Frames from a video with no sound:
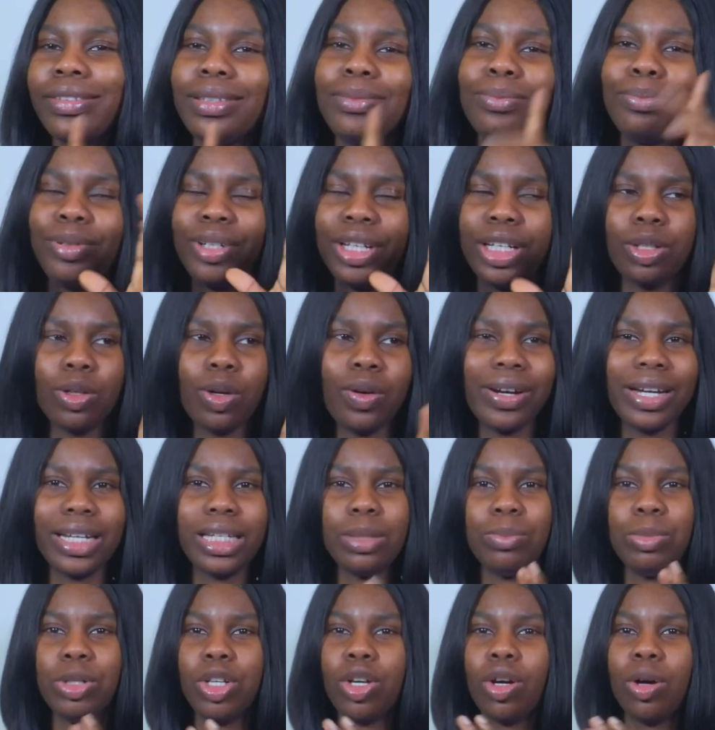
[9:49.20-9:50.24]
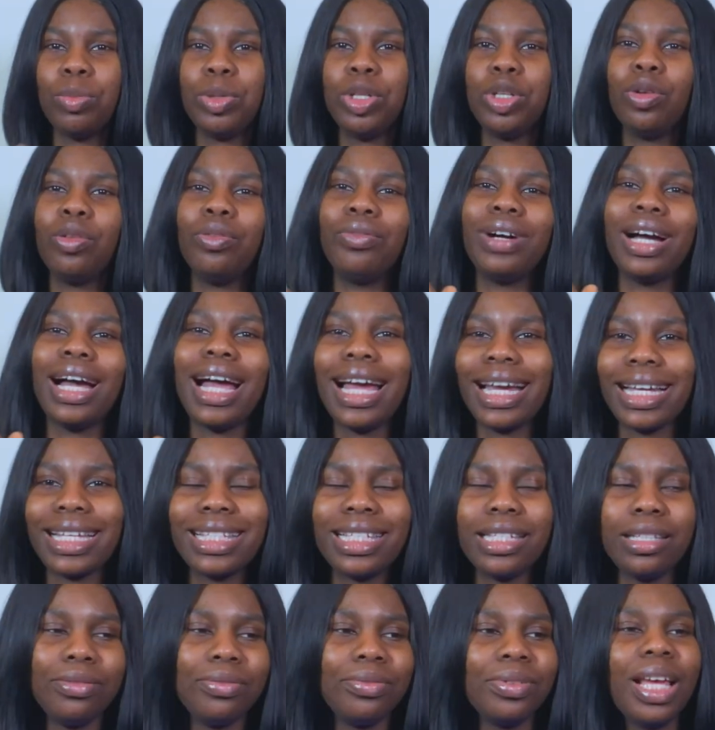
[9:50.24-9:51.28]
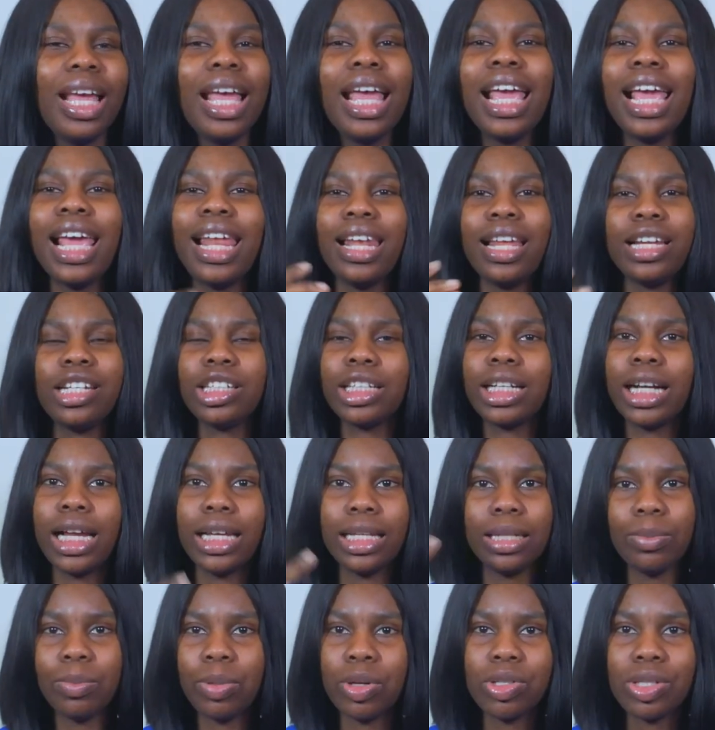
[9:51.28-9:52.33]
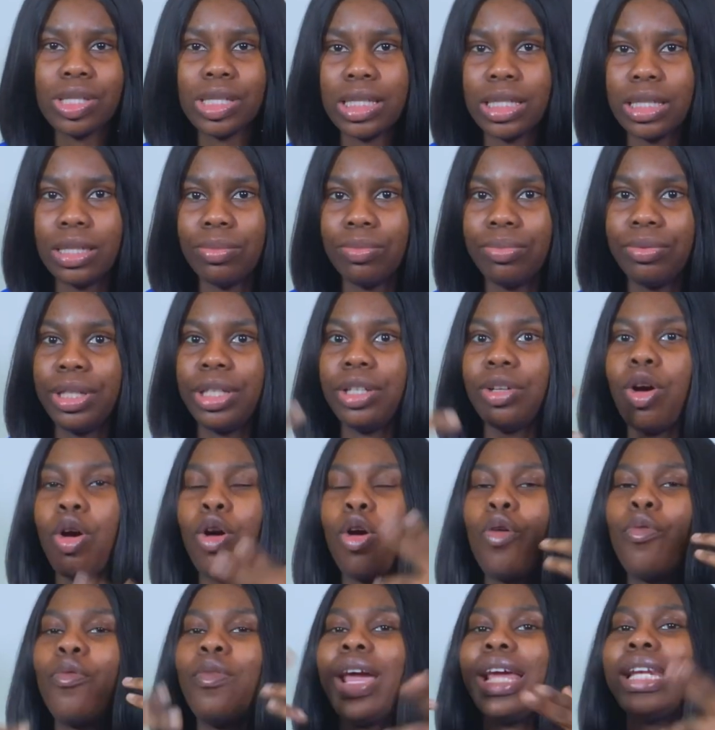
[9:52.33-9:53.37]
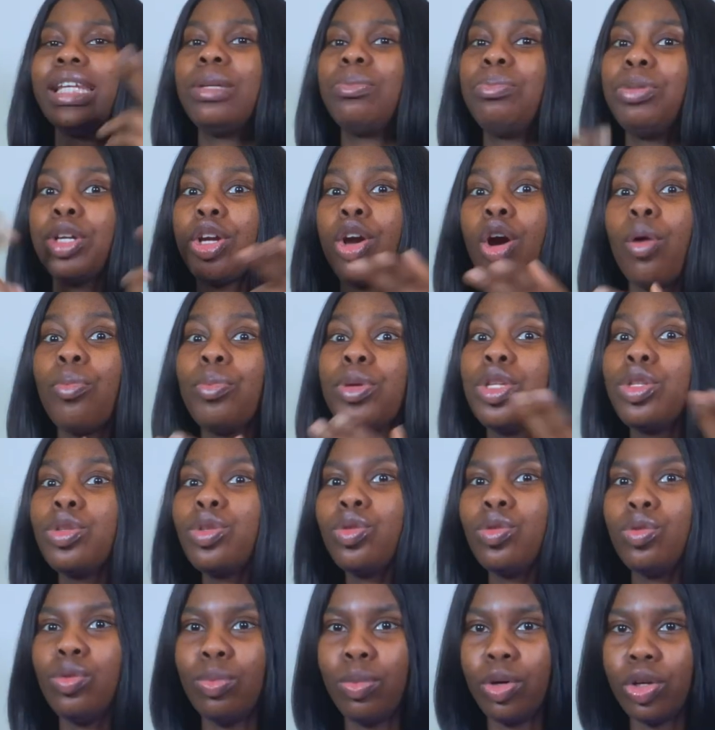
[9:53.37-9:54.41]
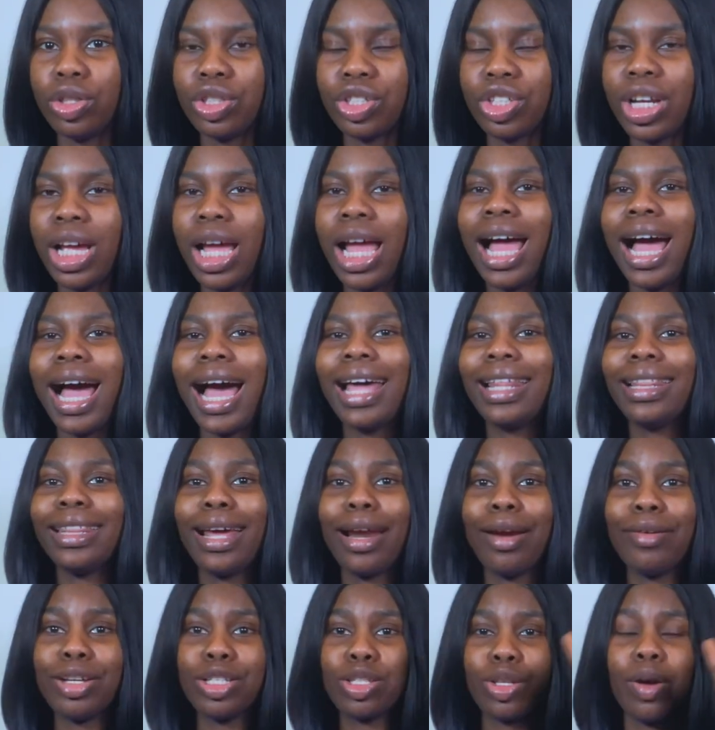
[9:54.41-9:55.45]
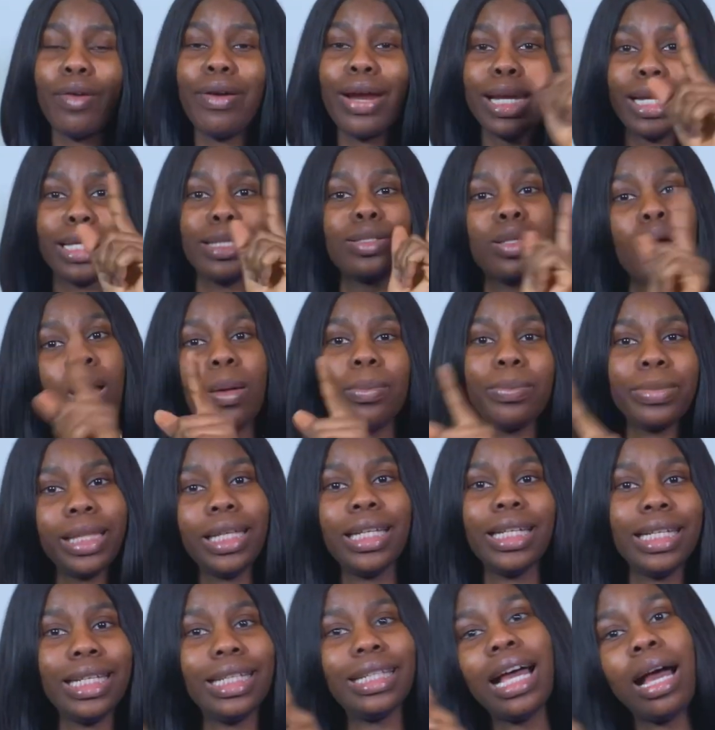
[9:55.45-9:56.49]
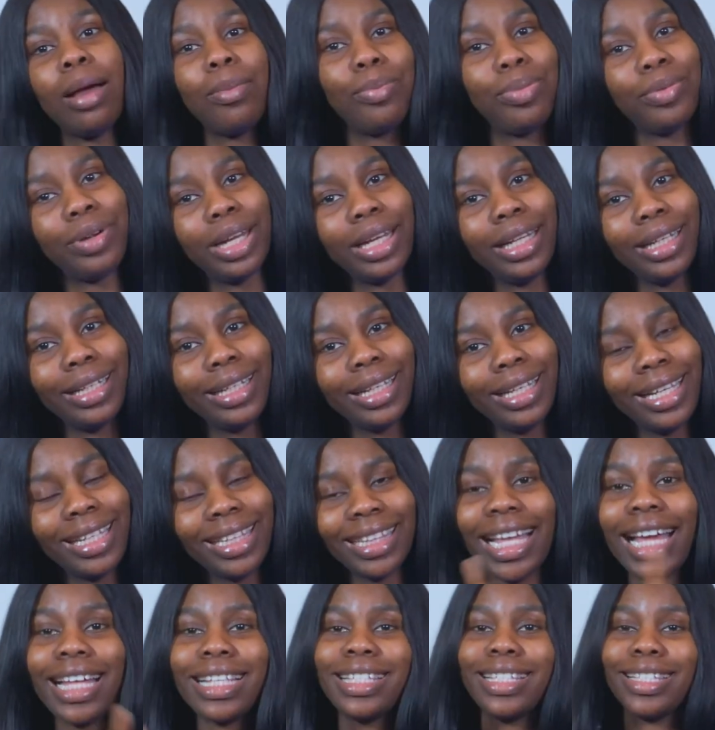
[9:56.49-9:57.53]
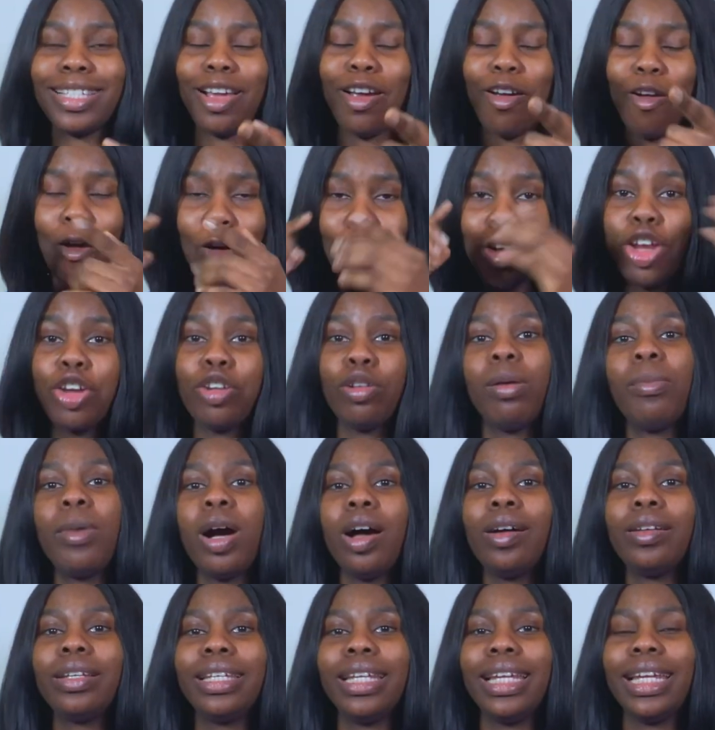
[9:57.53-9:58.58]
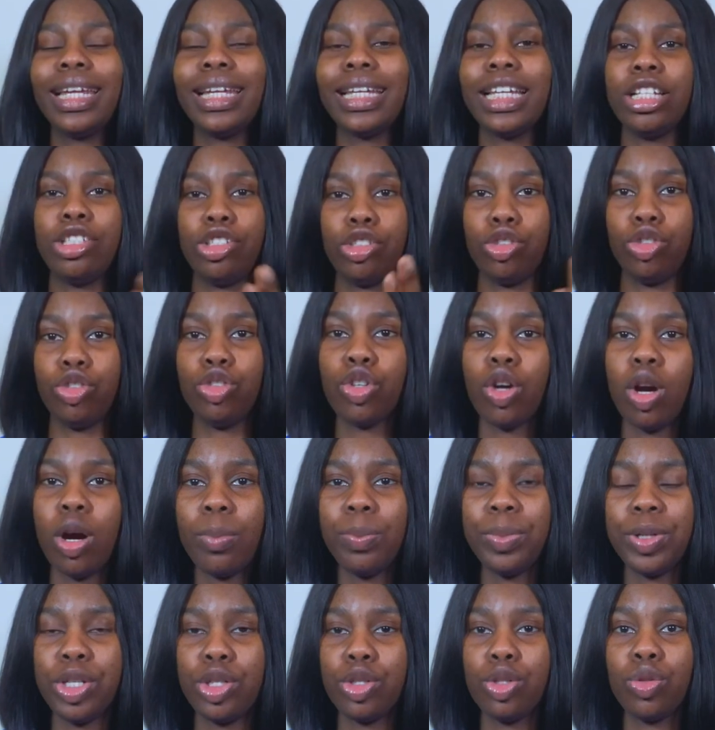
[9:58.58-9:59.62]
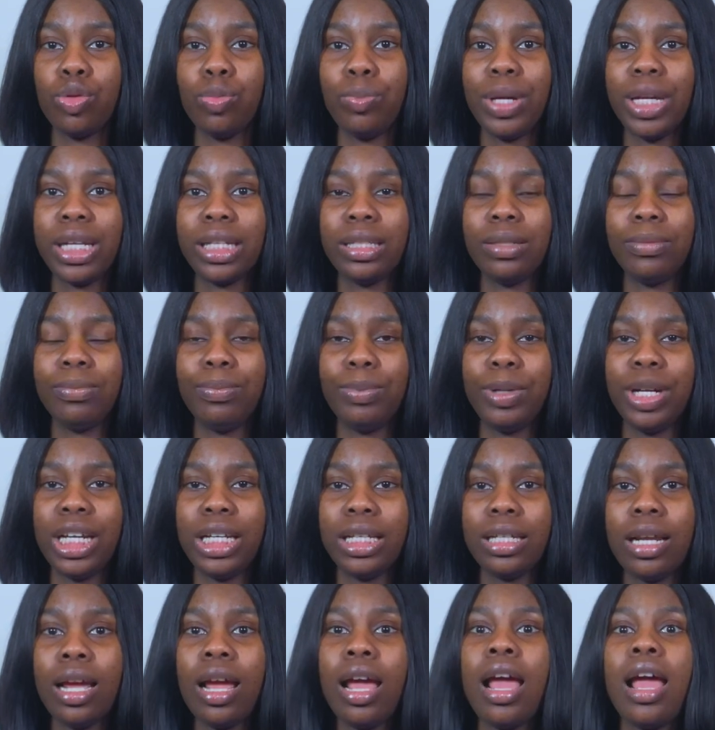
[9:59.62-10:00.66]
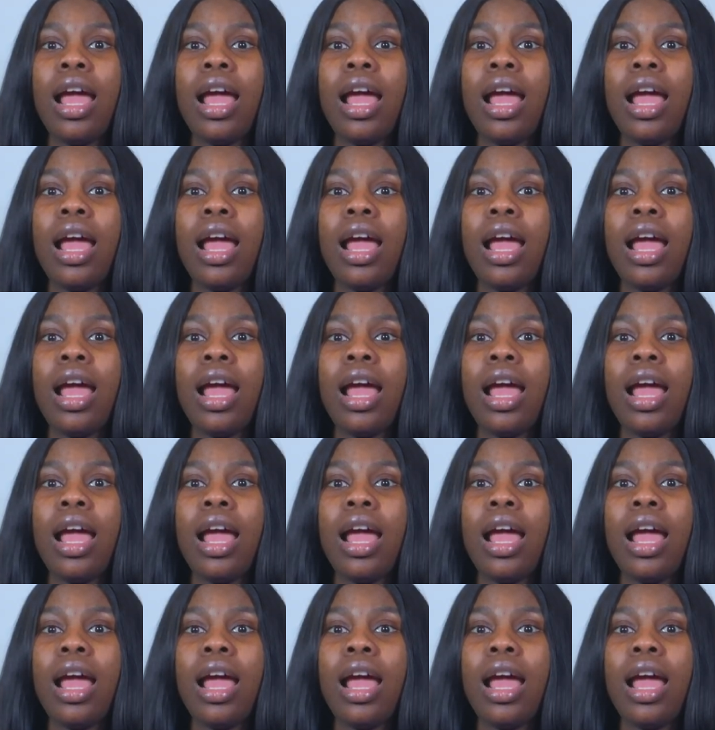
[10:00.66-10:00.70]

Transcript: the brain already becoming overactive, electrical impulses in the brain already becoming too much. And there is already something in that brain that on a normal day, its job is to make the brain